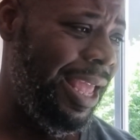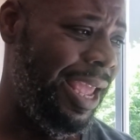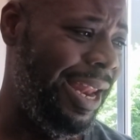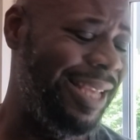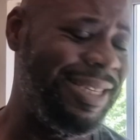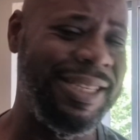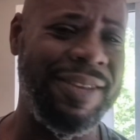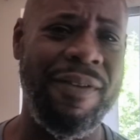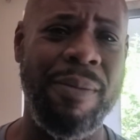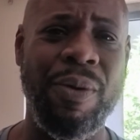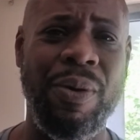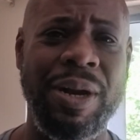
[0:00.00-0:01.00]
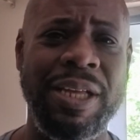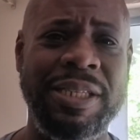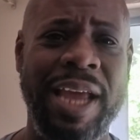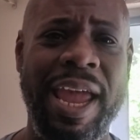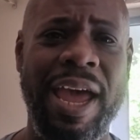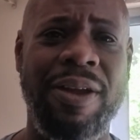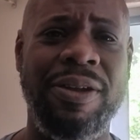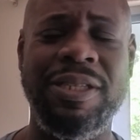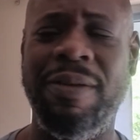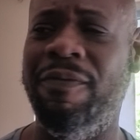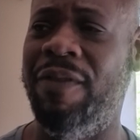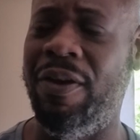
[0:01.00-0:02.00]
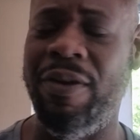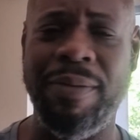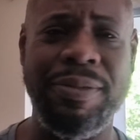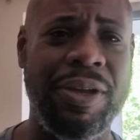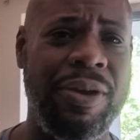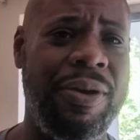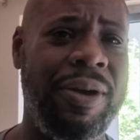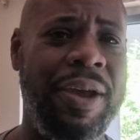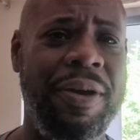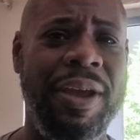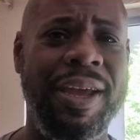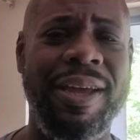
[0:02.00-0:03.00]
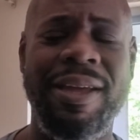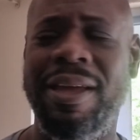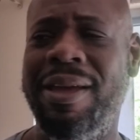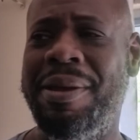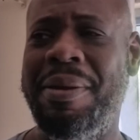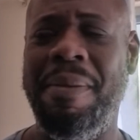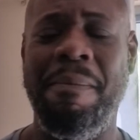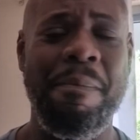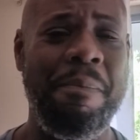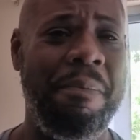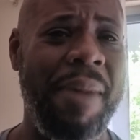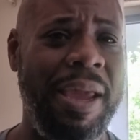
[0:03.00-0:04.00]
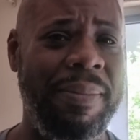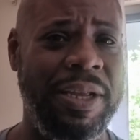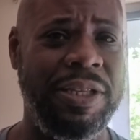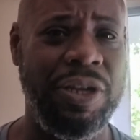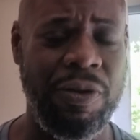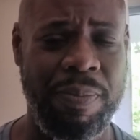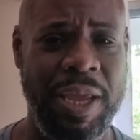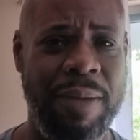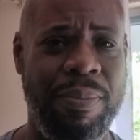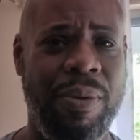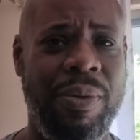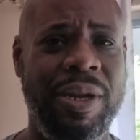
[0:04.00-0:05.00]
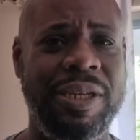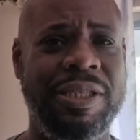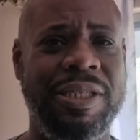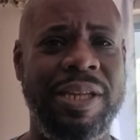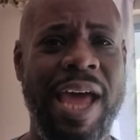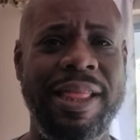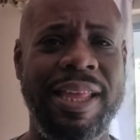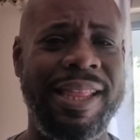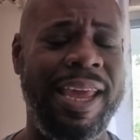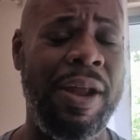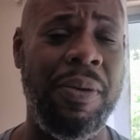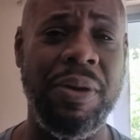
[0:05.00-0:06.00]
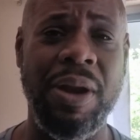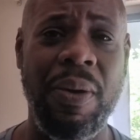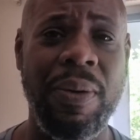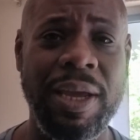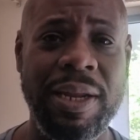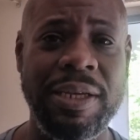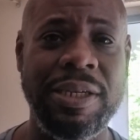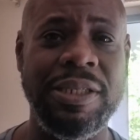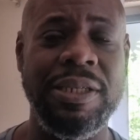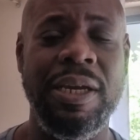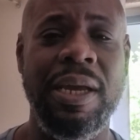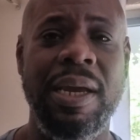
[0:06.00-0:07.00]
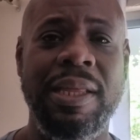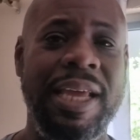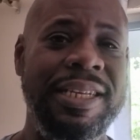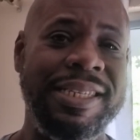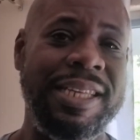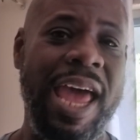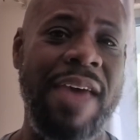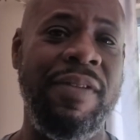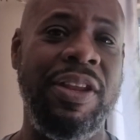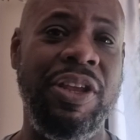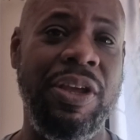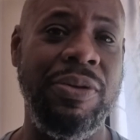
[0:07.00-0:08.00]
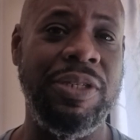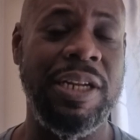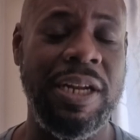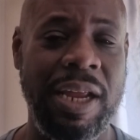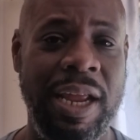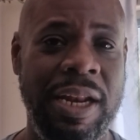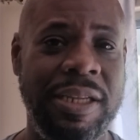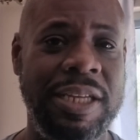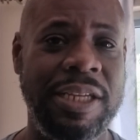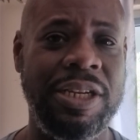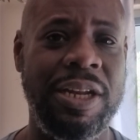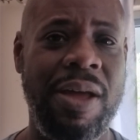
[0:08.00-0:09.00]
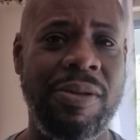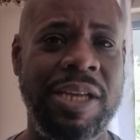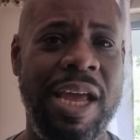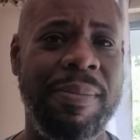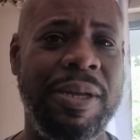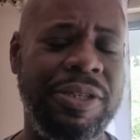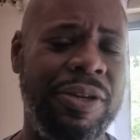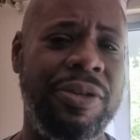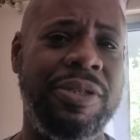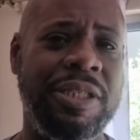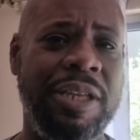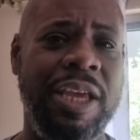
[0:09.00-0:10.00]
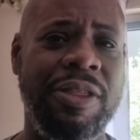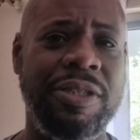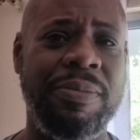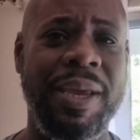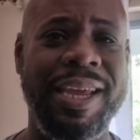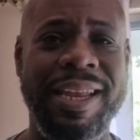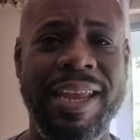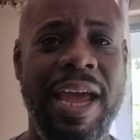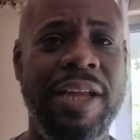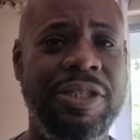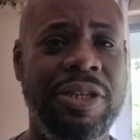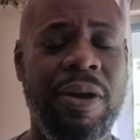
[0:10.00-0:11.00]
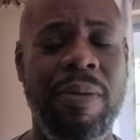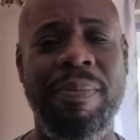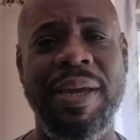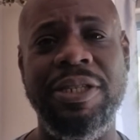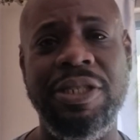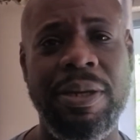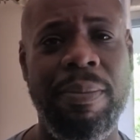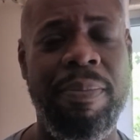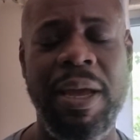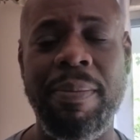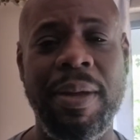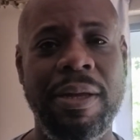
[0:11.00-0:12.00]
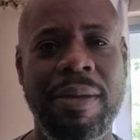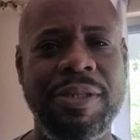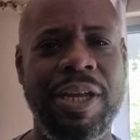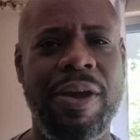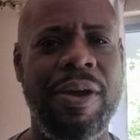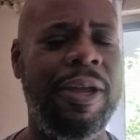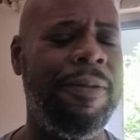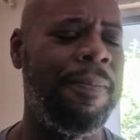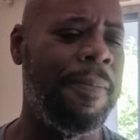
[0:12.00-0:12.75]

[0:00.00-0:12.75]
and this is if I'm going to town or some very obscure area, maybe 2 people. And it's not that they don't know English. They just haven't used it in such a long time because they're used to either speaking Nyanja or Bimba, I'm sorry.